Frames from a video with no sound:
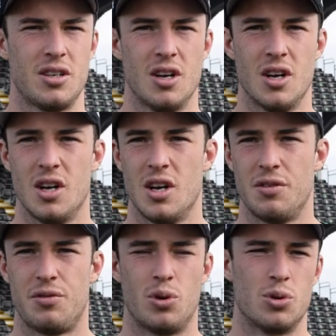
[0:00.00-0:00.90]

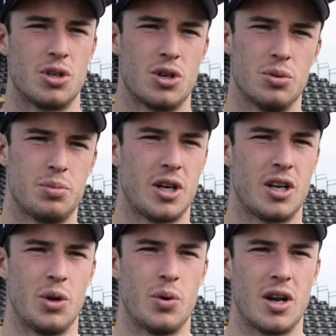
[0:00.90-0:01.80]
Forwards are going
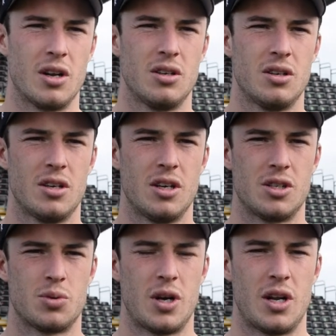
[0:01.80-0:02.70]
particularly well
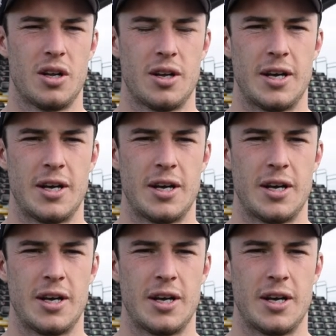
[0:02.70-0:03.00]
as well.